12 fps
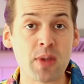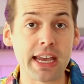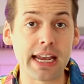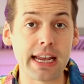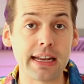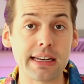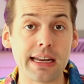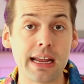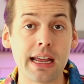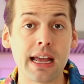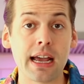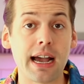And
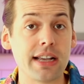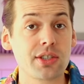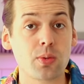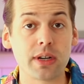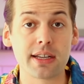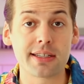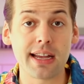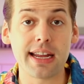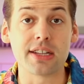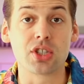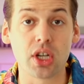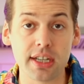I just wanted to
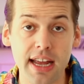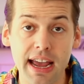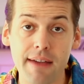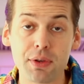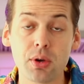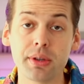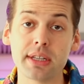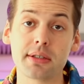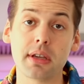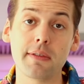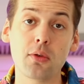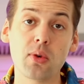say it's good to have you on
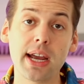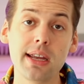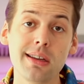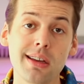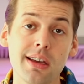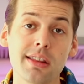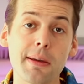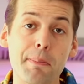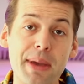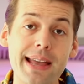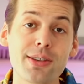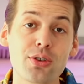this giveaway, the
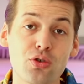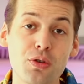best